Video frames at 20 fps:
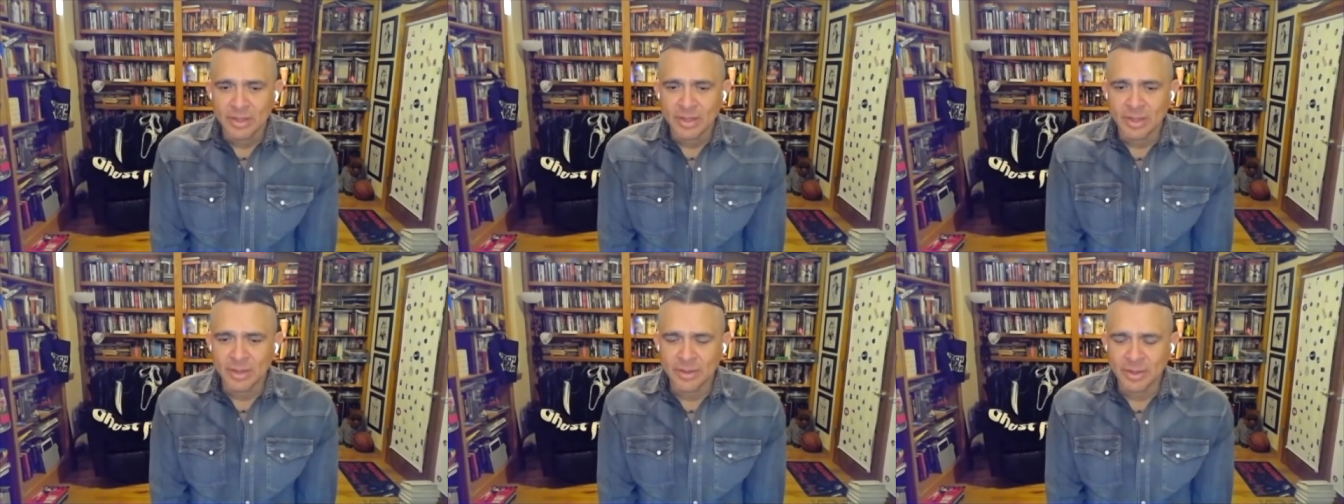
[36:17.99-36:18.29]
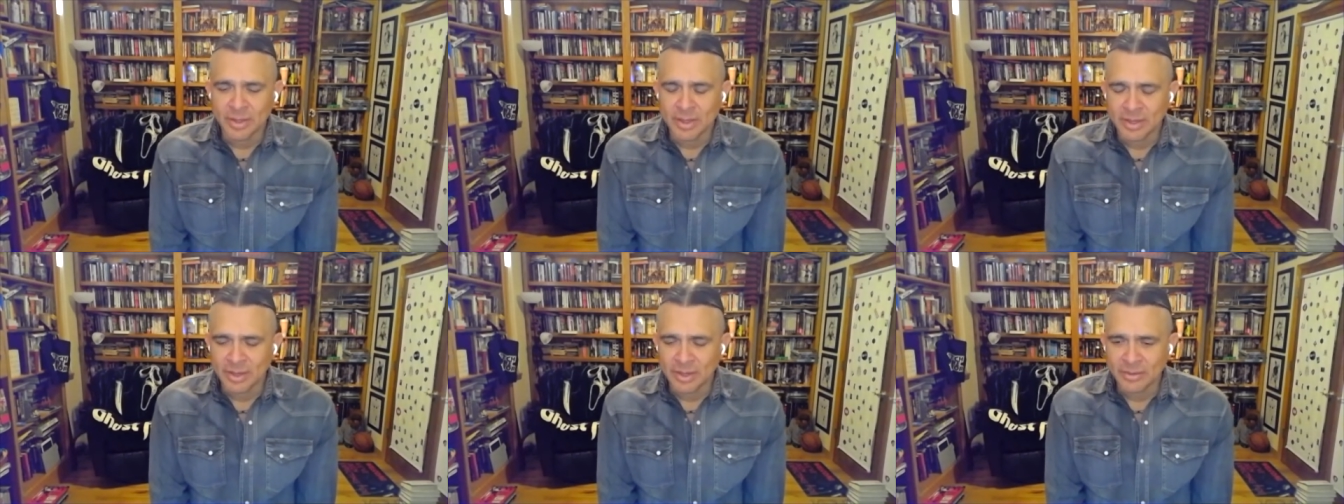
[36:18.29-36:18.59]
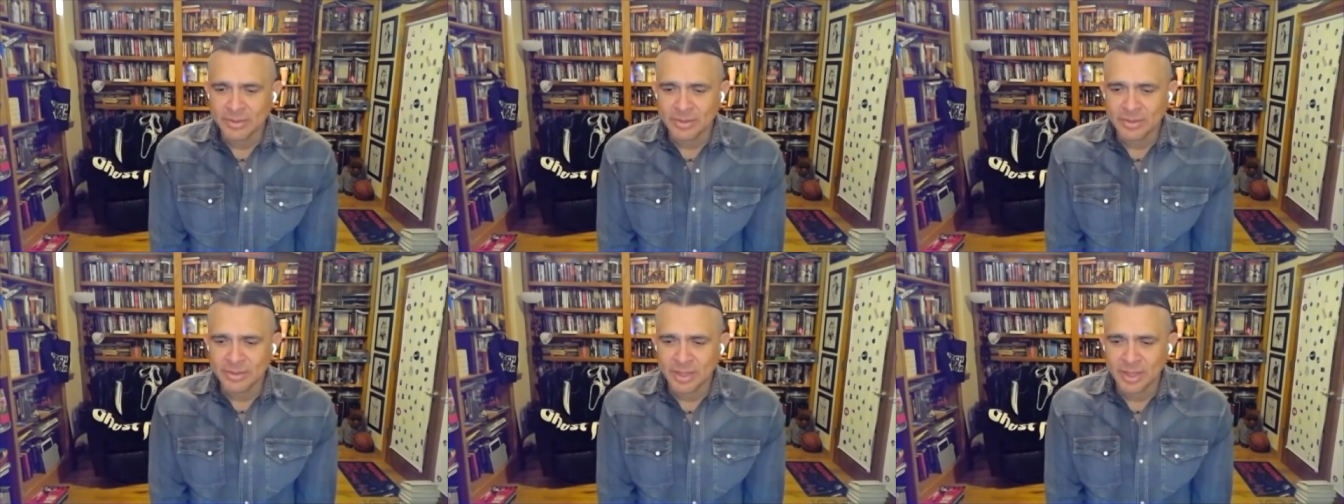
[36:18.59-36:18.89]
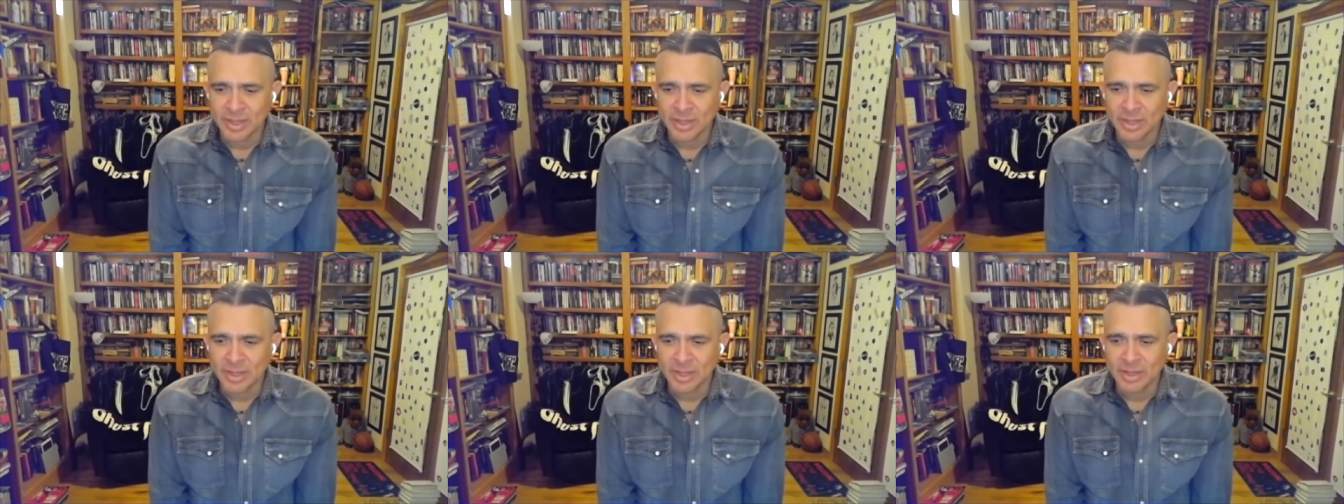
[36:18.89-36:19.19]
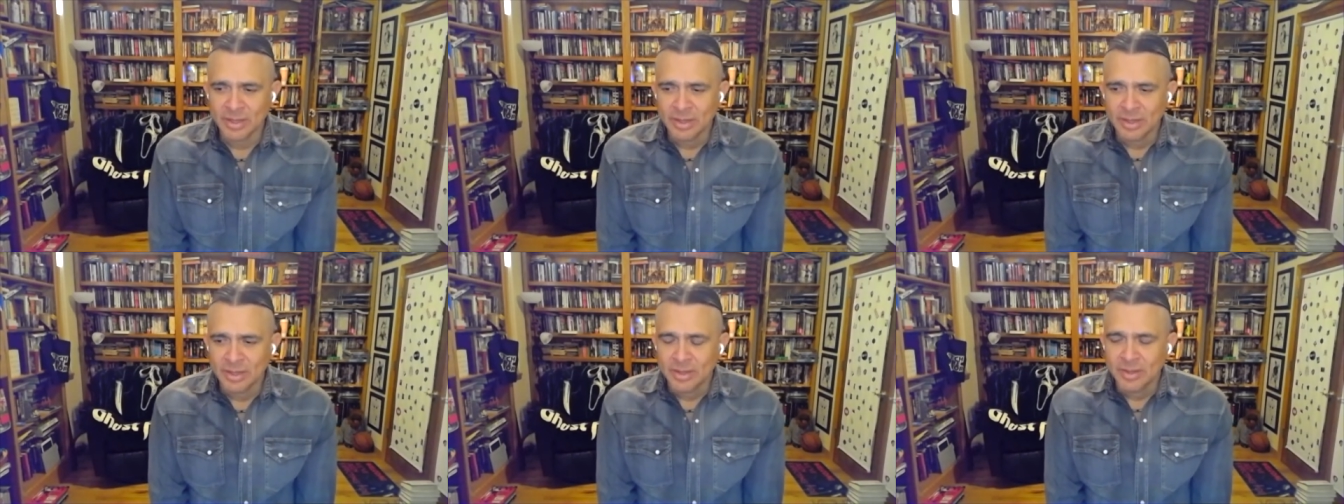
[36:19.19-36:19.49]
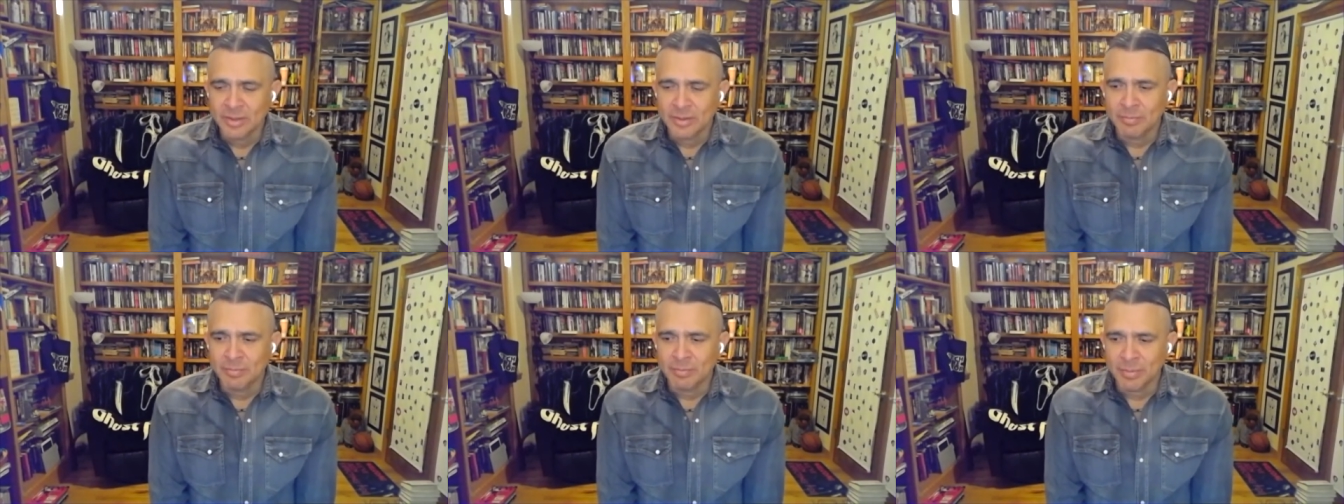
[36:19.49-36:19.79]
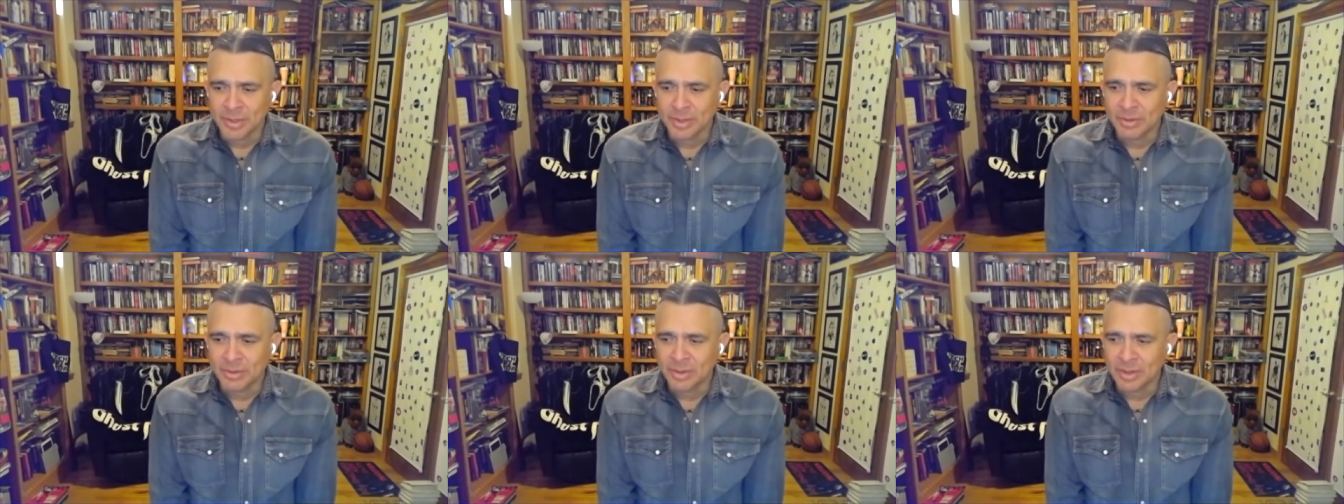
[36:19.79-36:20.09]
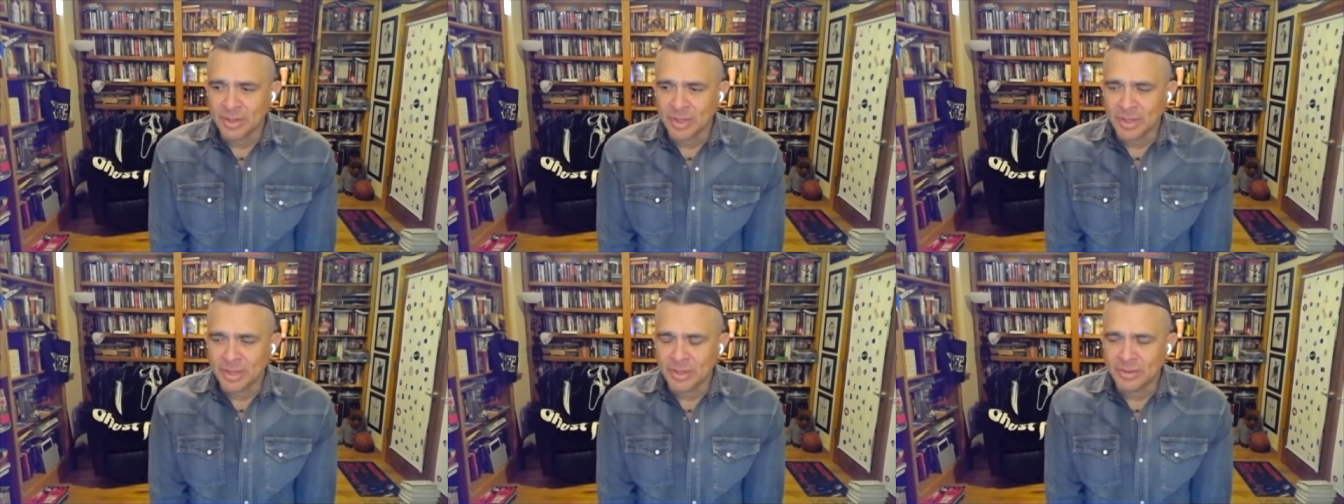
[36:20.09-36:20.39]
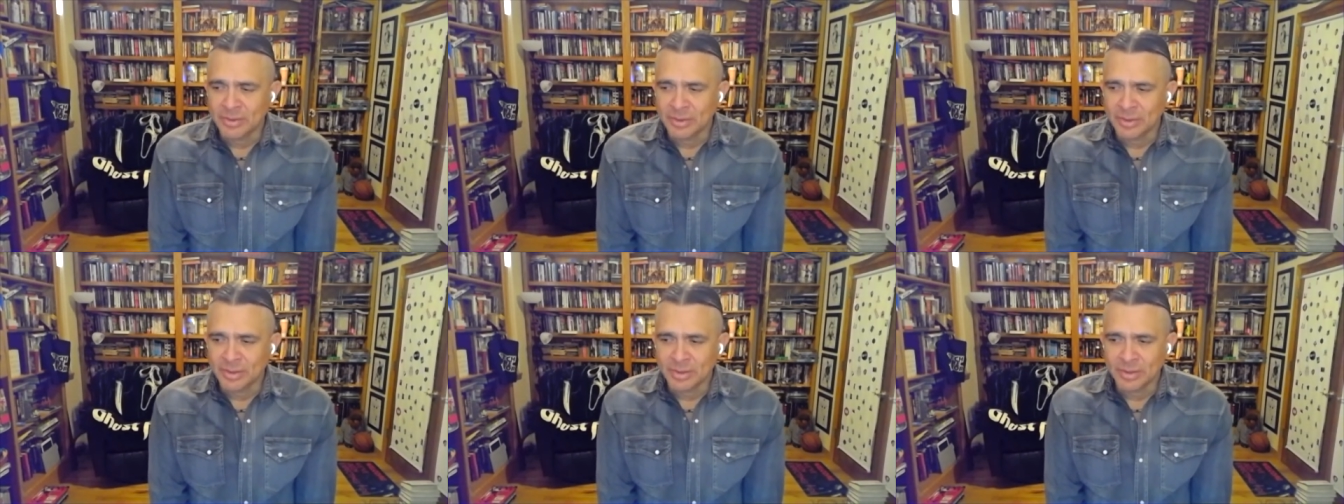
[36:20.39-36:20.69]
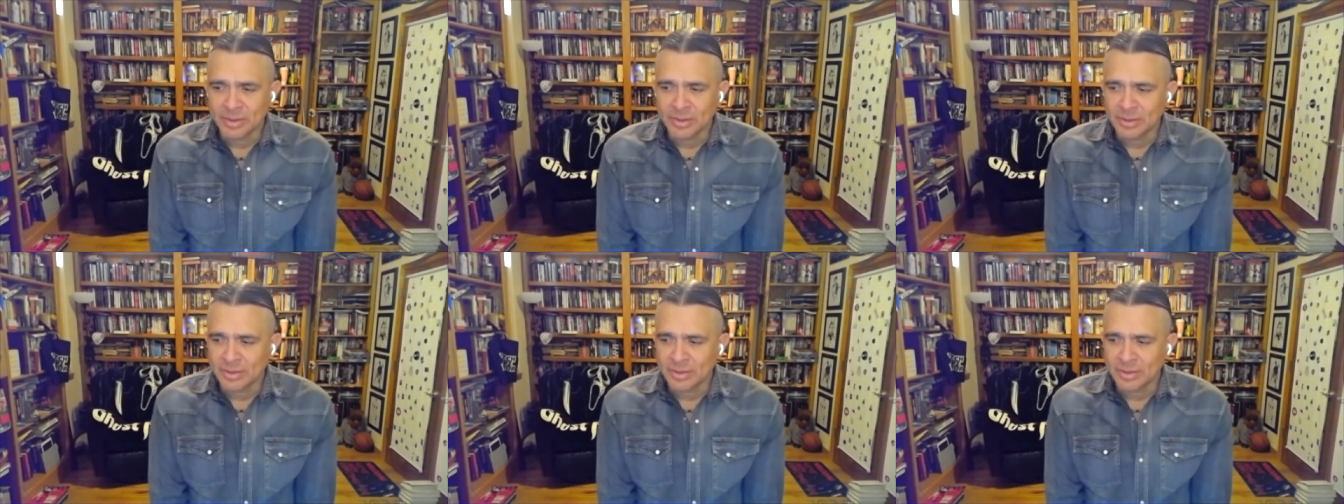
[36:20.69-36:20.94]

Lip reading: I think in our society, men are allowed to